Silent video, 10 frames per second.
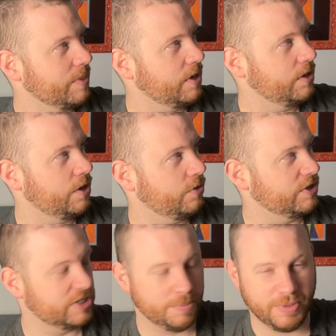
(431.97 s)
the
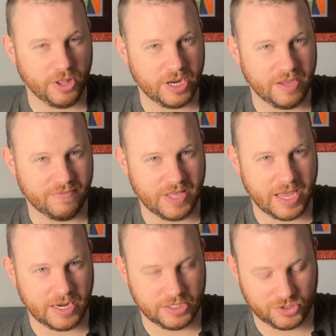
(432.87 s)
stability of
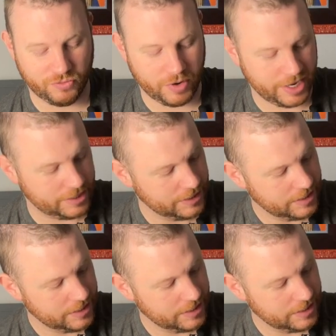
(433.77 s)
that is great.